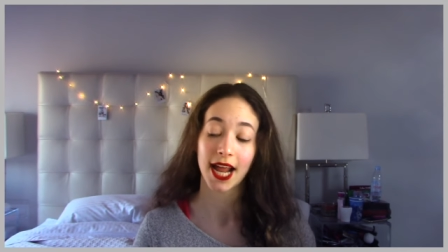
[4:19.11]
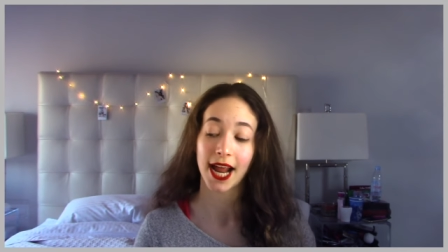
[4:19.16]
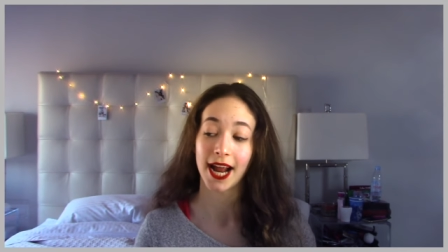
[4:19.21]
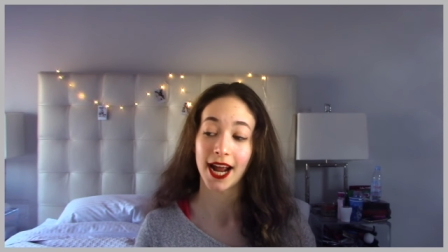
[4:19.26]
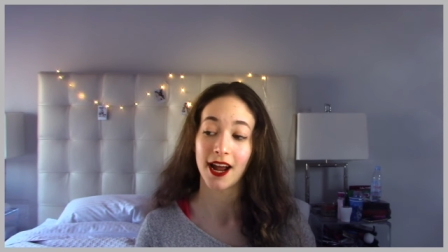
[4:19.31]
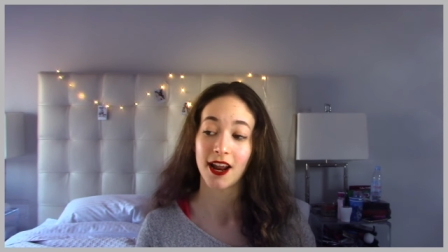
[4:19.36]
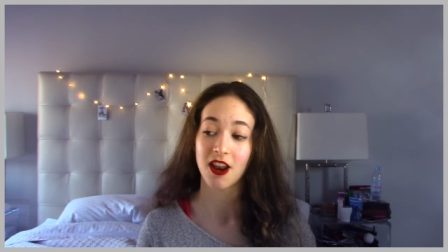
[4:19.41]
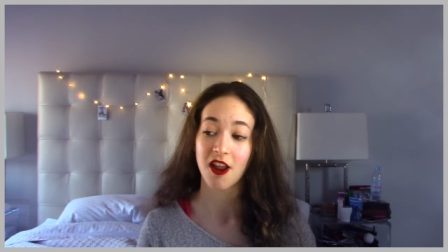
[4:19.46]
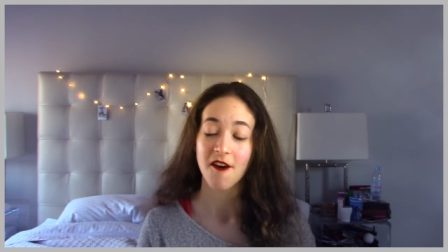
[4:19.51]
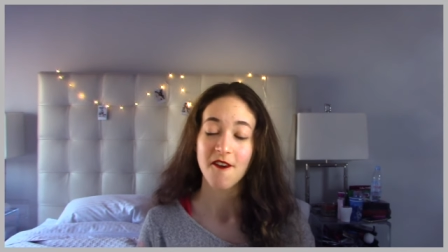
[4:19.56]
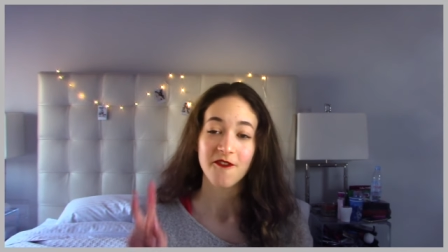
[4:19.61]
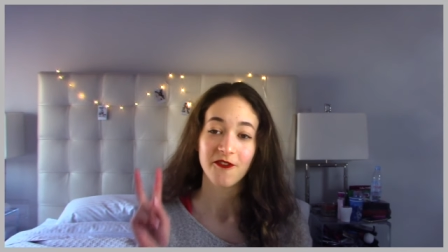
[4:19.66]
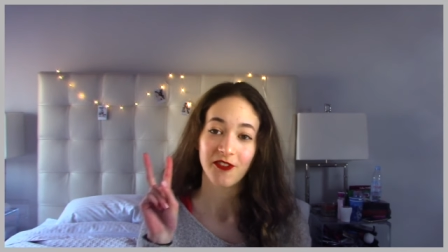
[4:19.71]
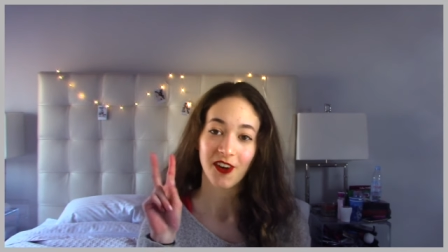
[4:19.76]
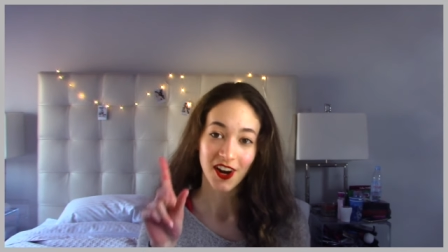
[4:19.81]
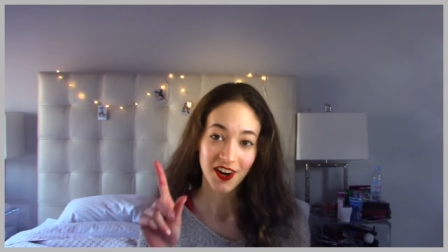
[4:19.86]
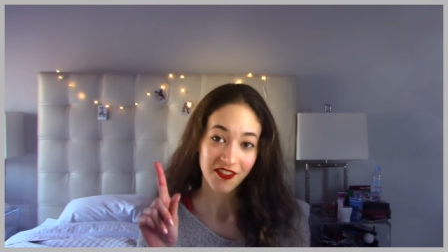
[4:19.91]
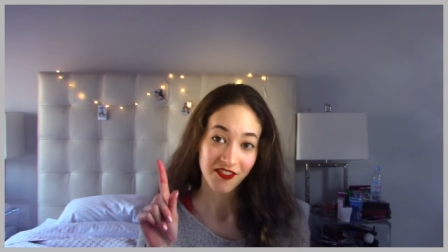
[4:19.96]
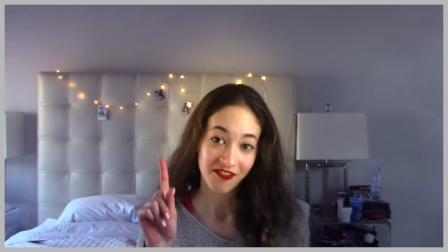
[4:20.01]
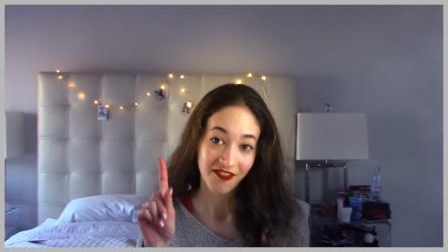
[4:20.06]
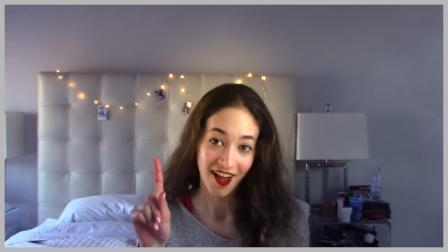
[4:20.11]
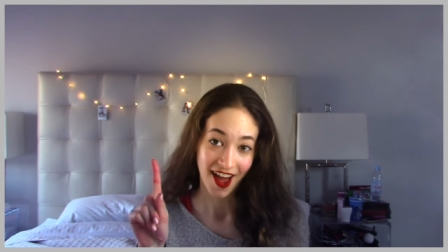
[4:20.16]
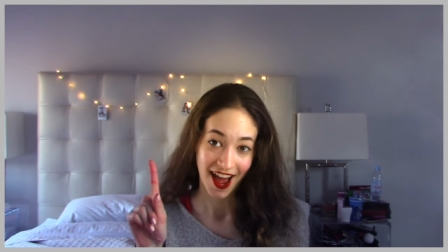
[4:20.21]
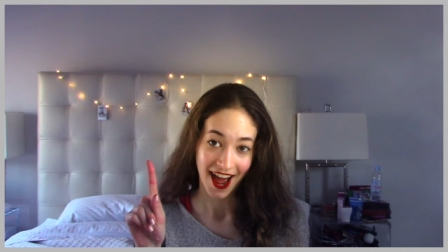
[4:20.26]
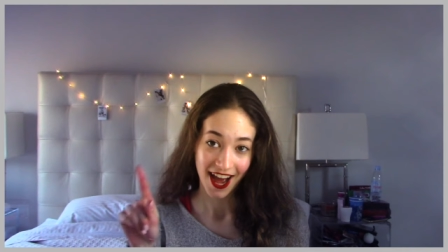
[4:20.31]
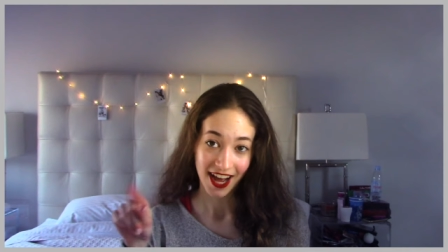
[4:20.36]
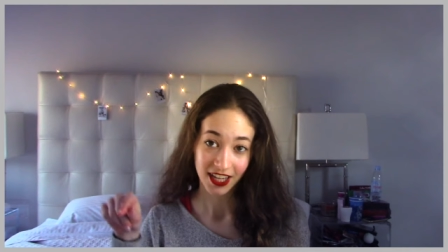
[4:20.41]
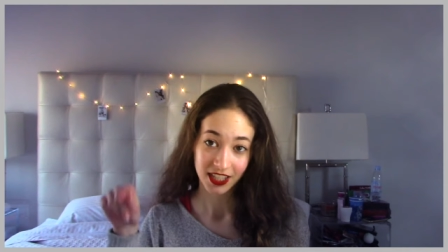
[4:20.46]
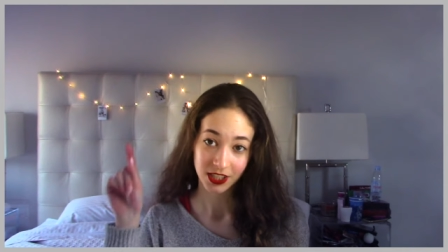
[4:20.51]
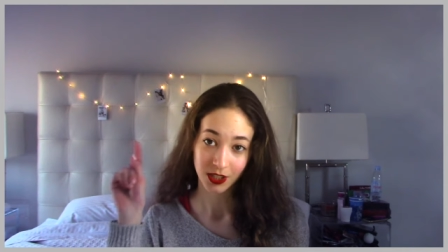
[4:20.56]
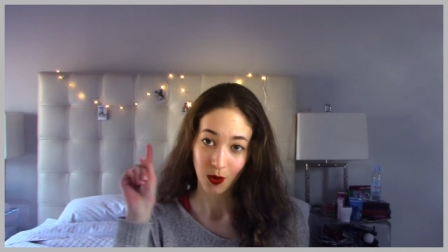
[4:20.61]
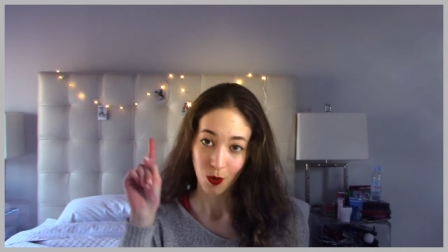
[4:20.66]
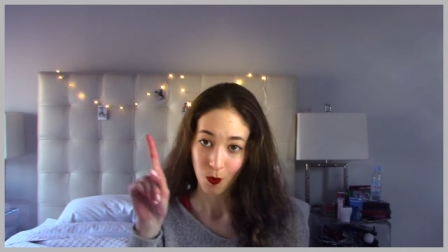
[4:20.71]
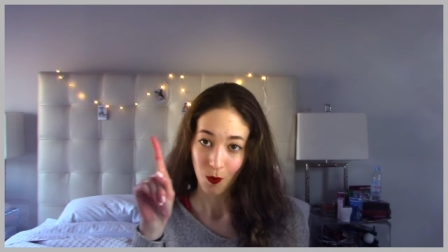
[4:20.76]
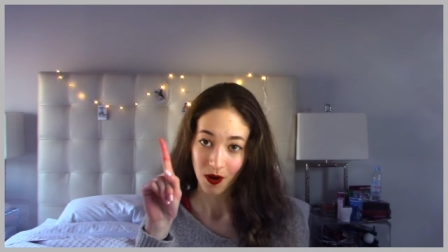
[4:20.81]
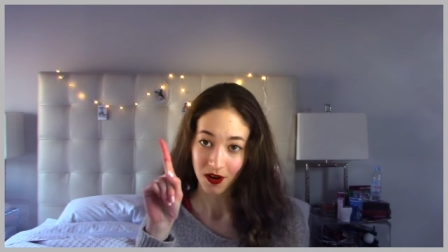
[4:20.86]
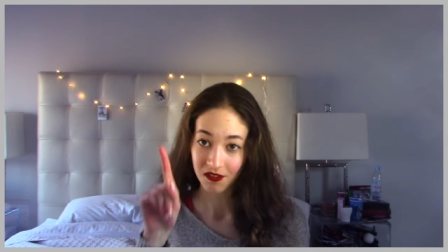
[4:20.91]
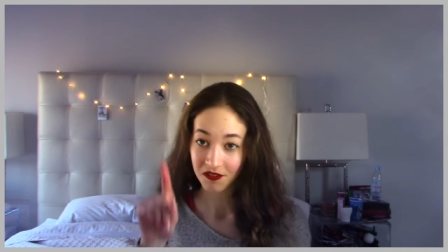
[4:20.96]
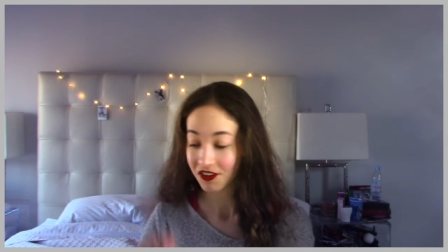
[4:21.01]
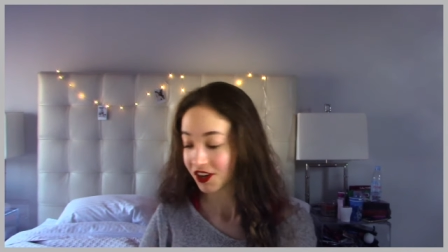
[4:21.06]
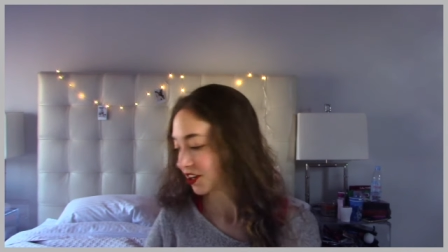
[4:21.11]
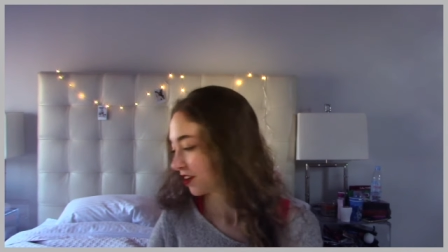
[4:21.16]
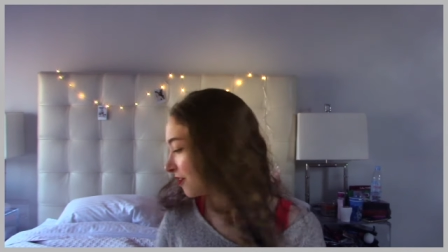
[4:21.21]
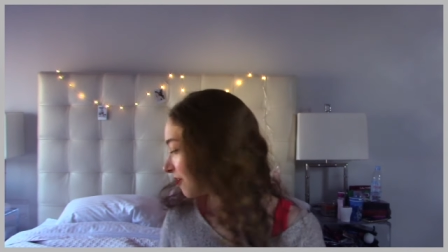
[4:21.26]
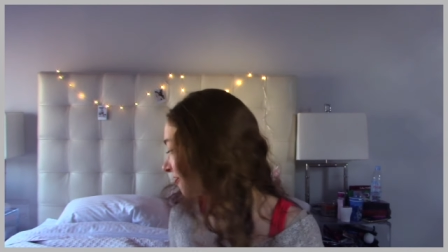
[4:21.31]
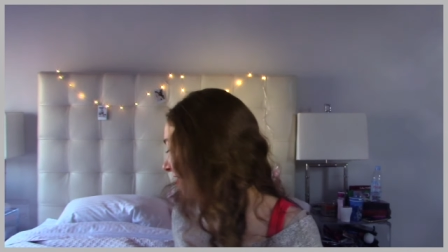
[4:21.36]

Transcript: And fun fact, one fun